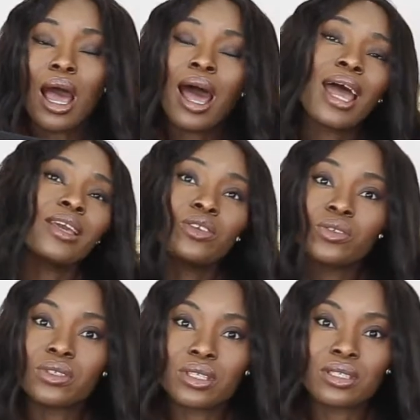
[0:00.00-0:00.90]
I
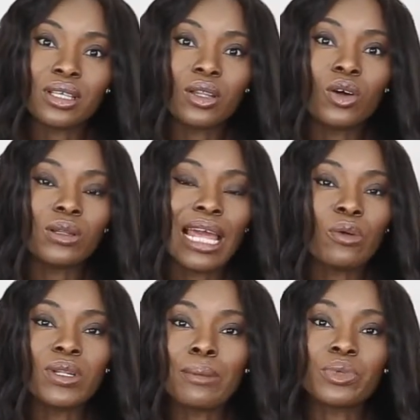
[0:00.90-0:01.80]
use this a lot,
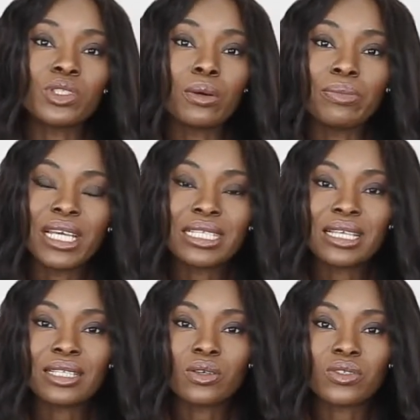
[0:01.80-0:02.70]
like when I'm putting on
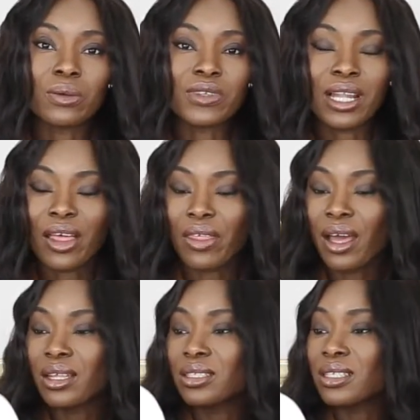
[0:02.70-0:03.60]
blazers or something like
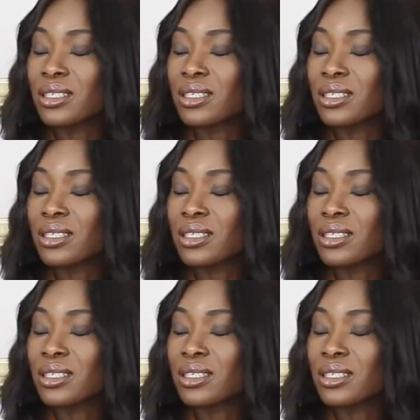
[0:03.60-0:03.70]
that.